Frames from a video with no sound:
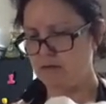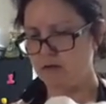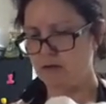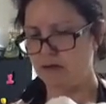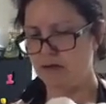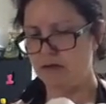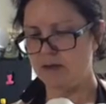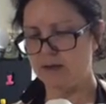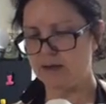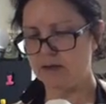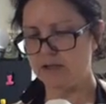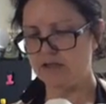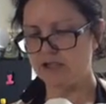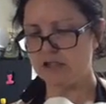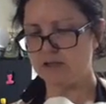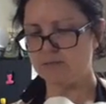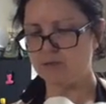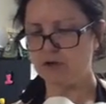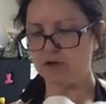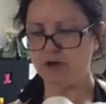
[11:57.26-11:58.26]
and then
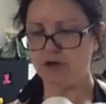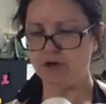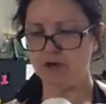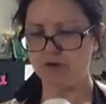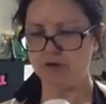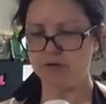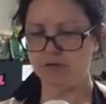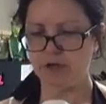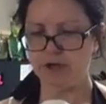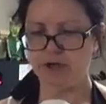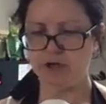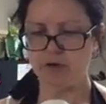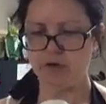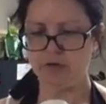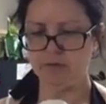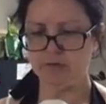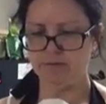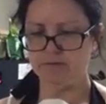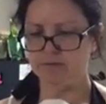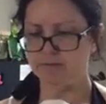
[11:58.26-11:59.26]
just put your, you
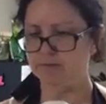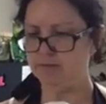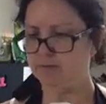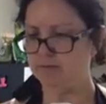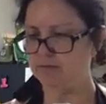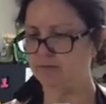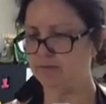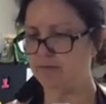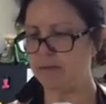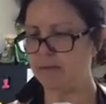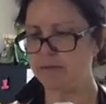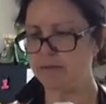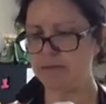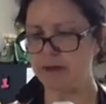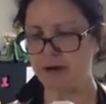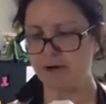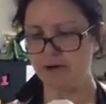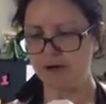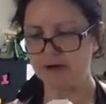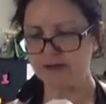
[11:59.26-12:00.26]
know, maybe
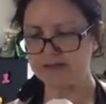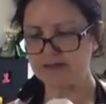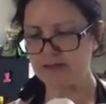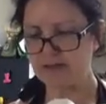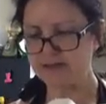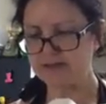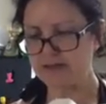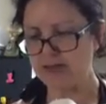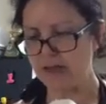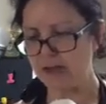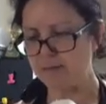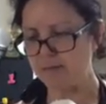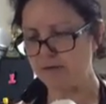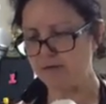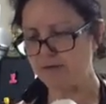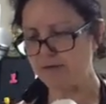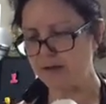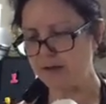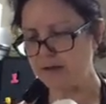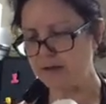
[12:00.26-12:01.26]
berries on top
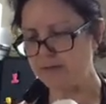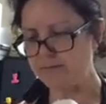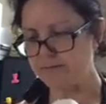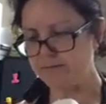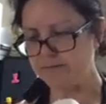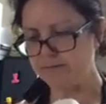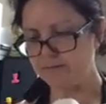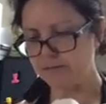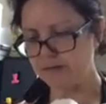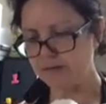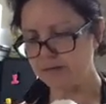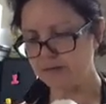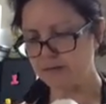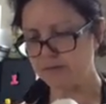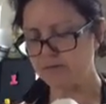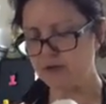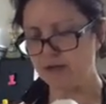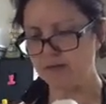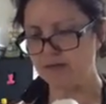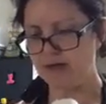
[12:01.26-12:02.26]
of it,
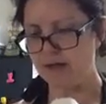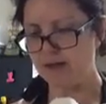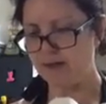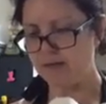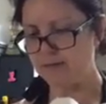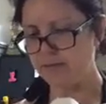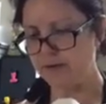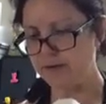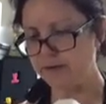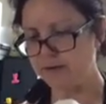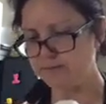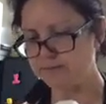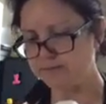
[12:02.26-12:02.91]
something like that. But